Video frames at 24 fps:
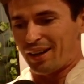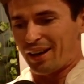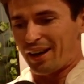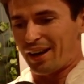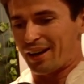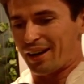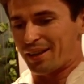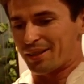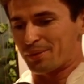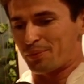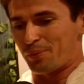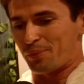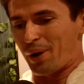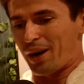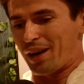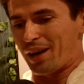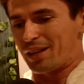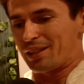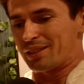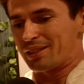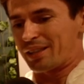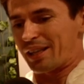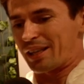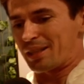And
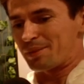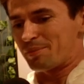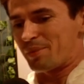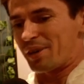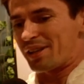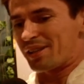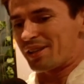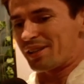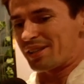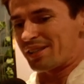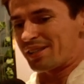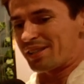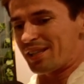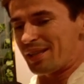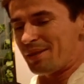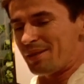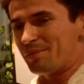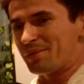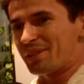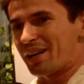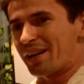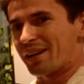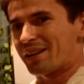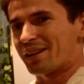while it may
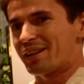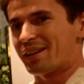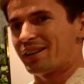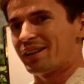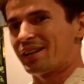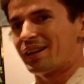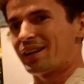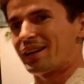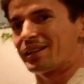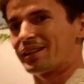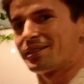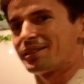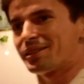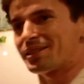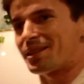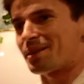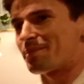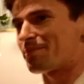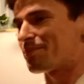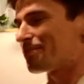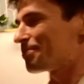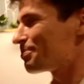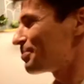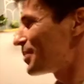seem like not
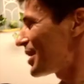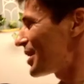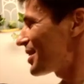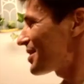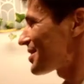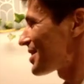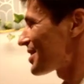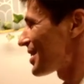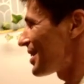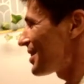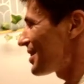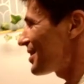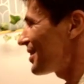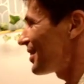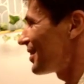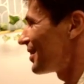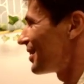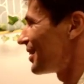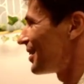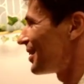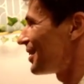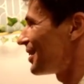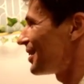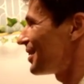a big thing,
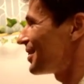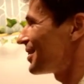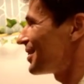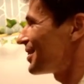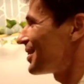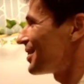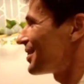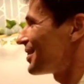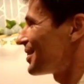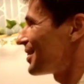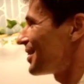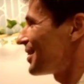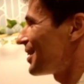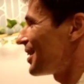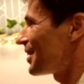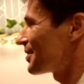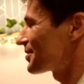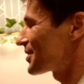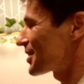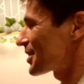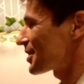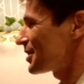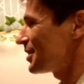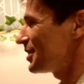
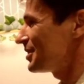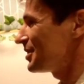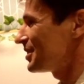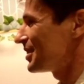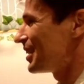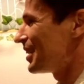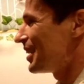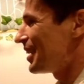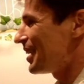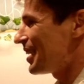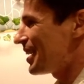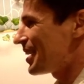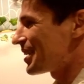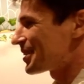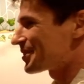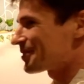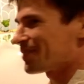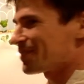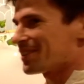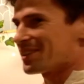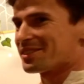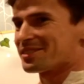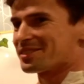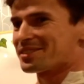after all,
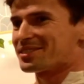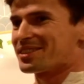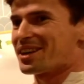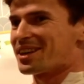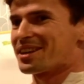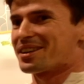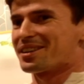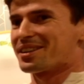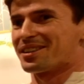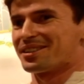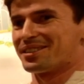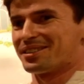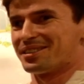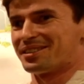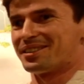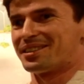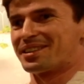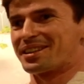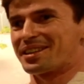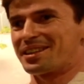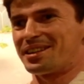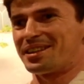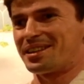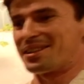it felt like a
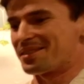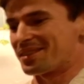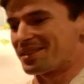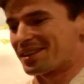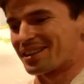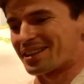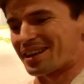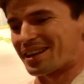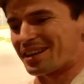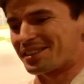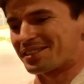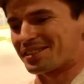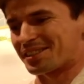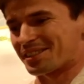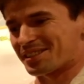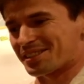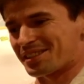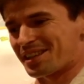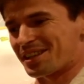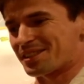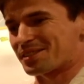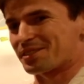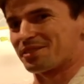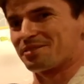really great
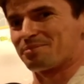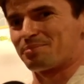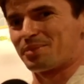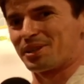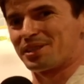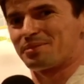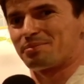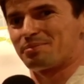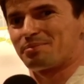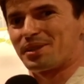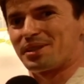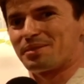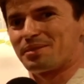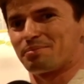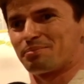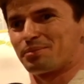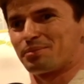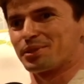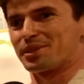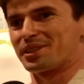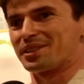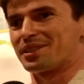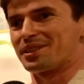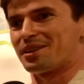success of PHP
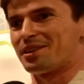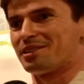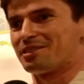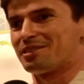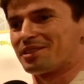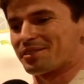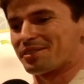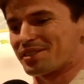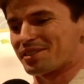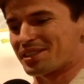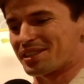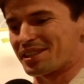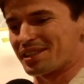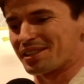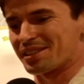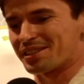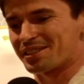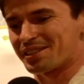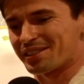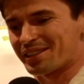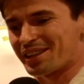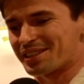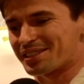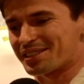putting all of these
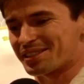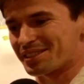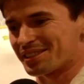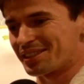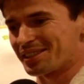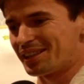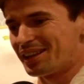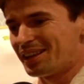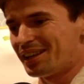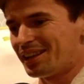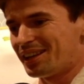things together.